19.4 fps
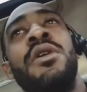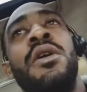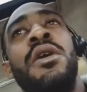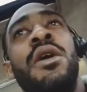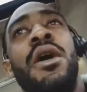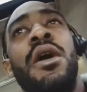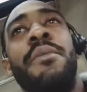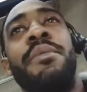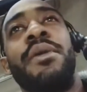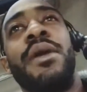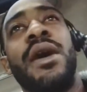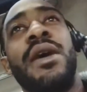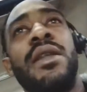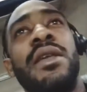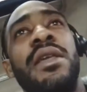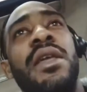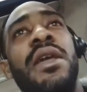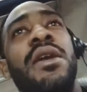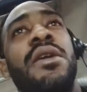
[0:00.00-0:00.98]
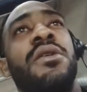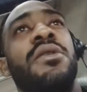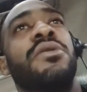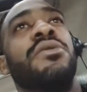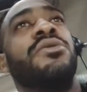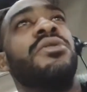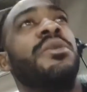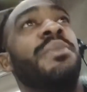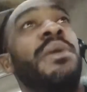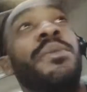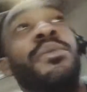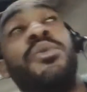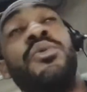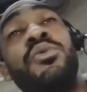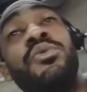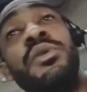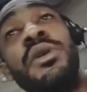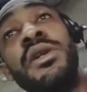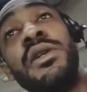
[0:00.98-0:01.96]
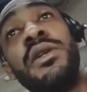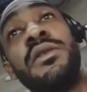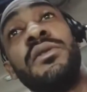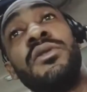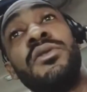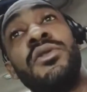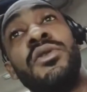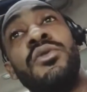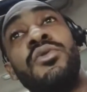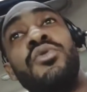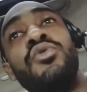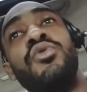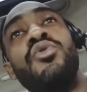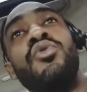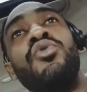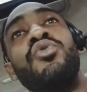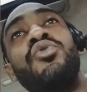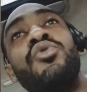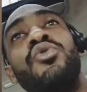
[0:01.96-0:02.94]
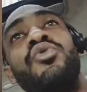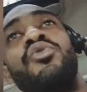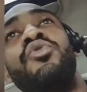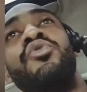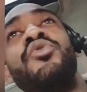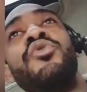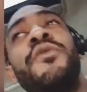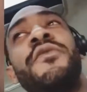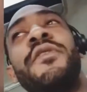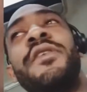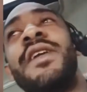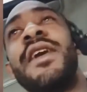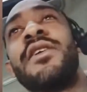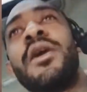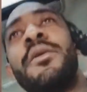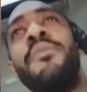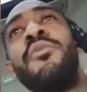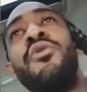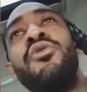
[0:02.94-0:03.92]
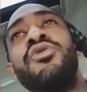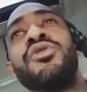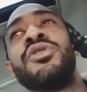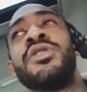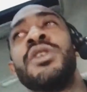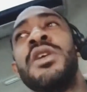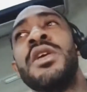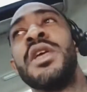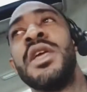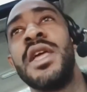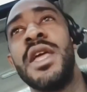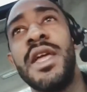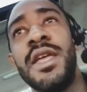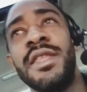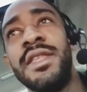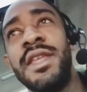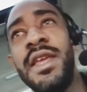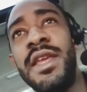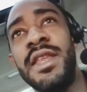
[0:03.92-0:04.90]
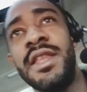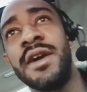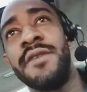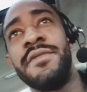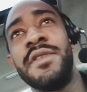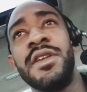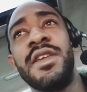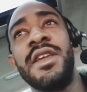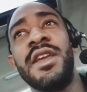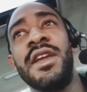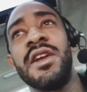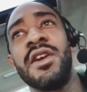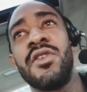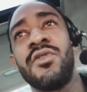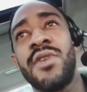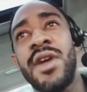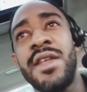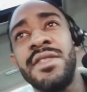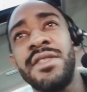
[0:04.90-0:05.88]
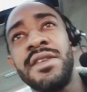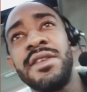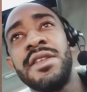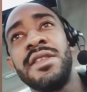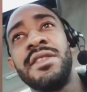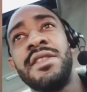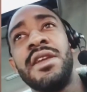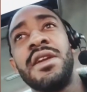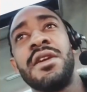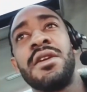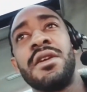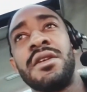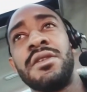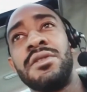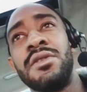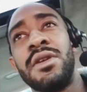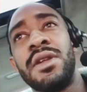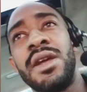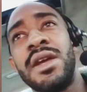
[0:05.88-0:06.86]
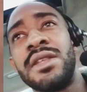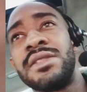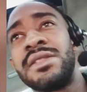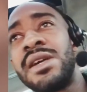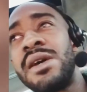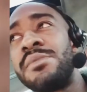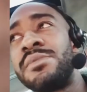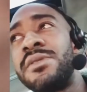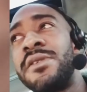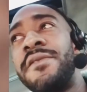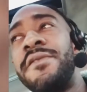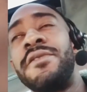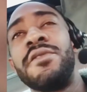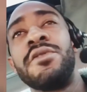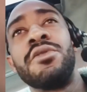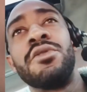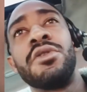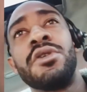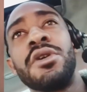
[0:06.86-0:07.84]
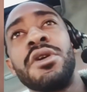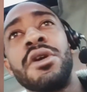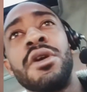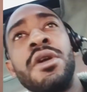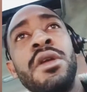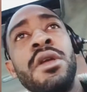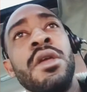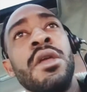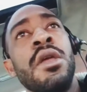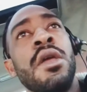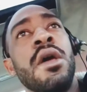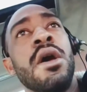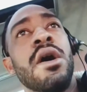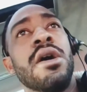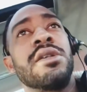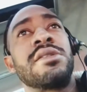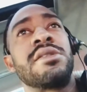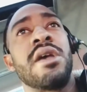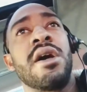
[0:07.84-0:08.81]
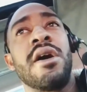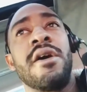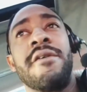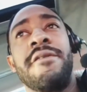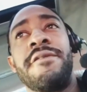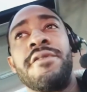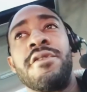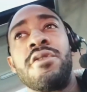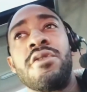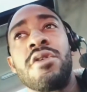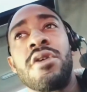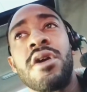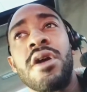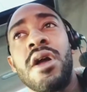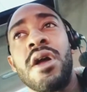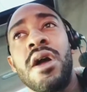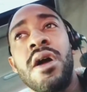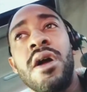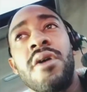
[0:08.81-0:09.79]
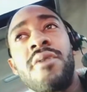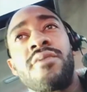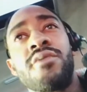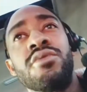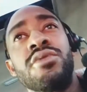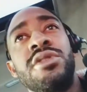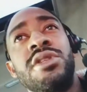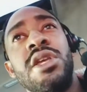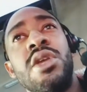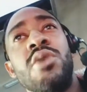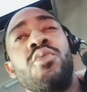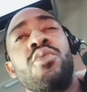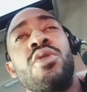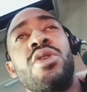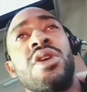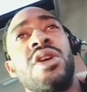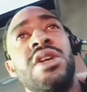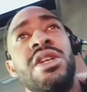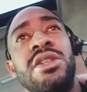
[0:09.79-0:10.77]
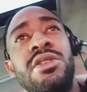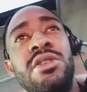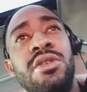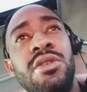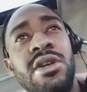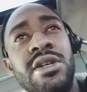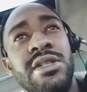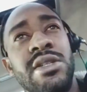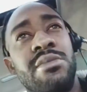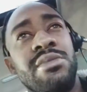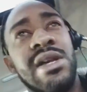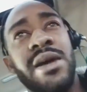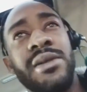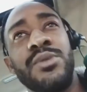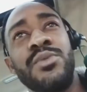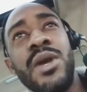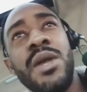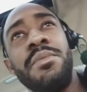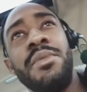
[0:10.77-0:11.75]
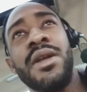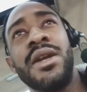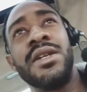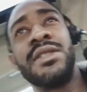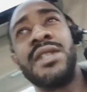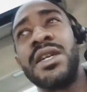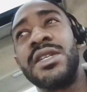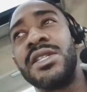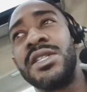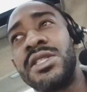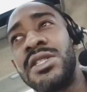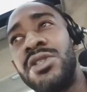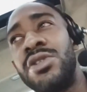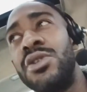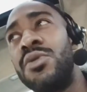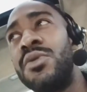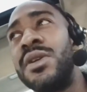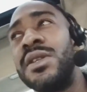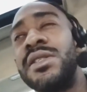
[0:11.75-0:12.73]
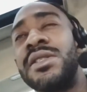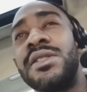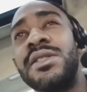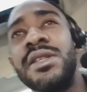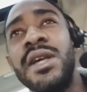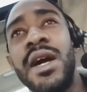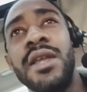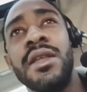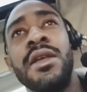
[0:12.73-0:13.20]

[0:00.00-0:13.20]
apply the care to the people who need it, who you feel like are most in need of the care right then and there. A lot of times the floor routine work could sometimes wait because they're just it's not